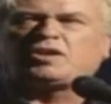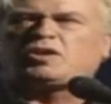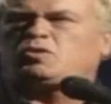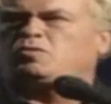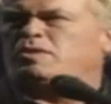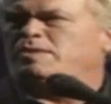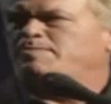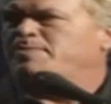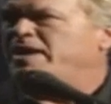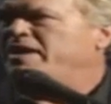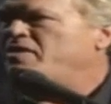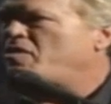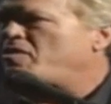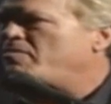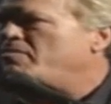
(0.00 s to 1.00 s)
we paid
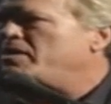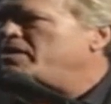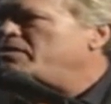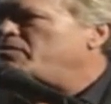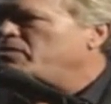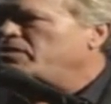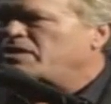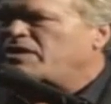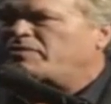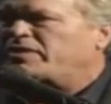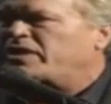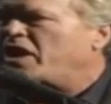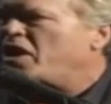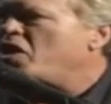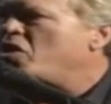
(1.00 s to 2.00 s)
our money. We'll do whatever the
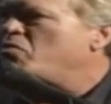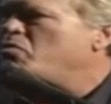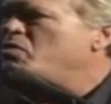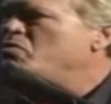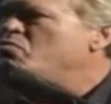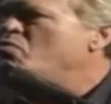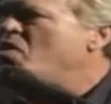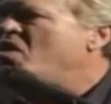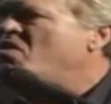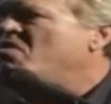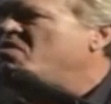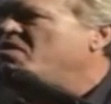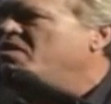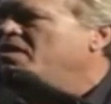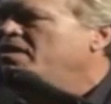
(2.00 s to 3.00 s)
hell we want."
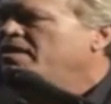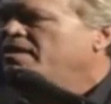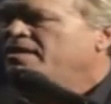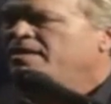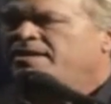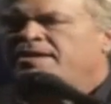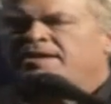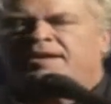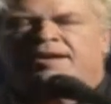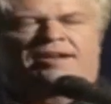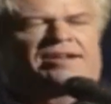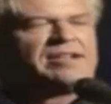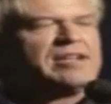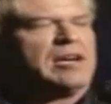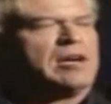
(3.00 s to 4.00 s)

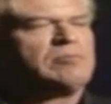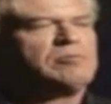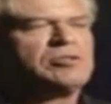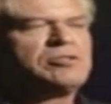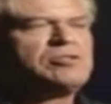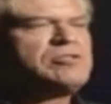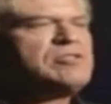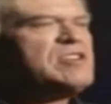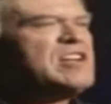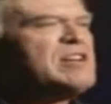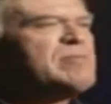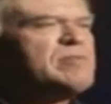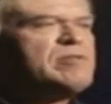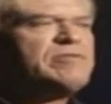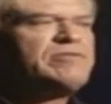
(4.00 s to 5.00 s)
And I'm just
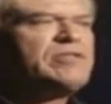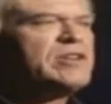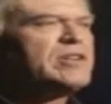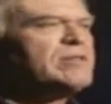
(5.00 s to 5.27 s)
steaming fucking